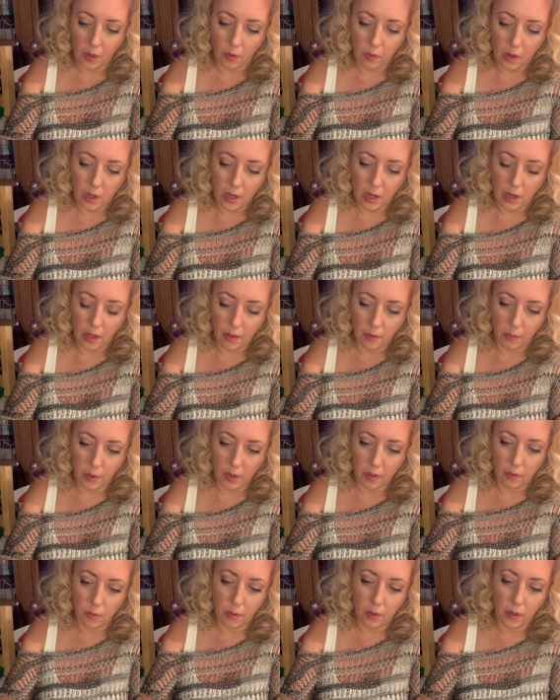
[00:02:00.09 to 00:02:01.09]
Quite like the
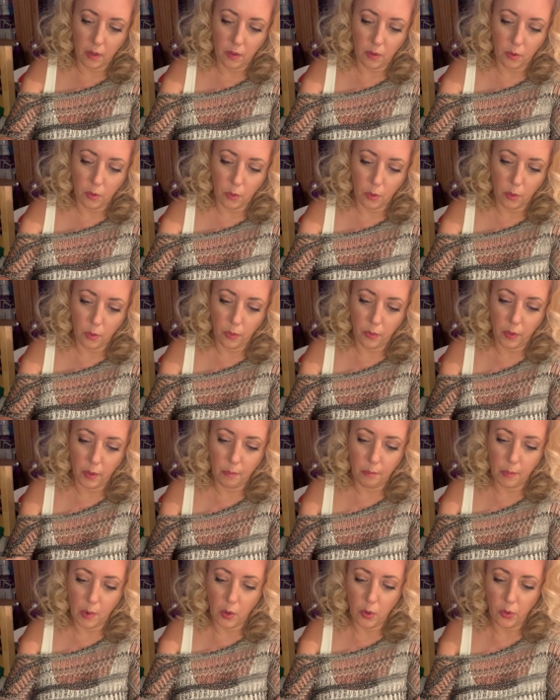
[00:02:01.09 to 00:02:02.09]
ones with the sort of the
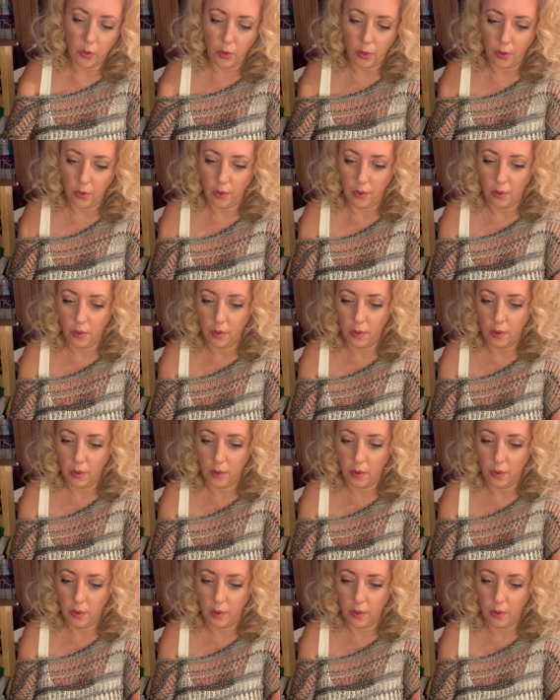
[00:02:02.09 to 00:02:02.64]
moss on.